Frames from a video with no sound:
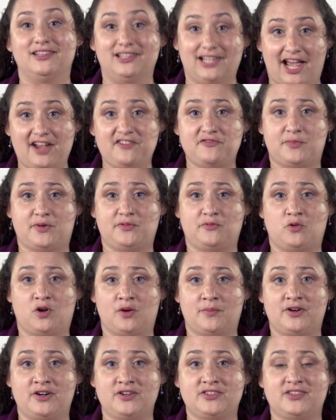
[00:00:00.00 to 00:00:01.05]
live
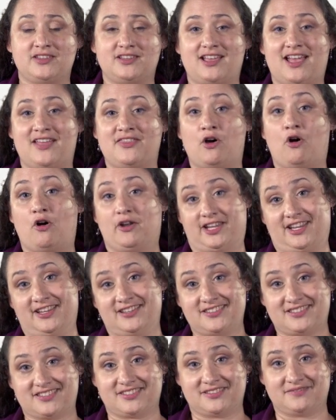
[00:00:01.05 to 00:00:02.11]
performers and the
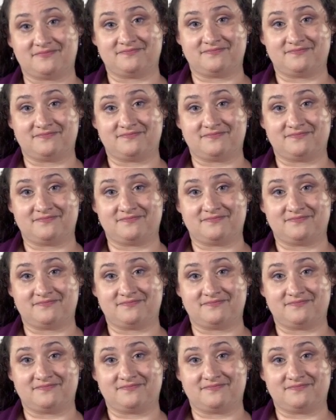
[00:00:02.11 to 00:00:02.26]
audience.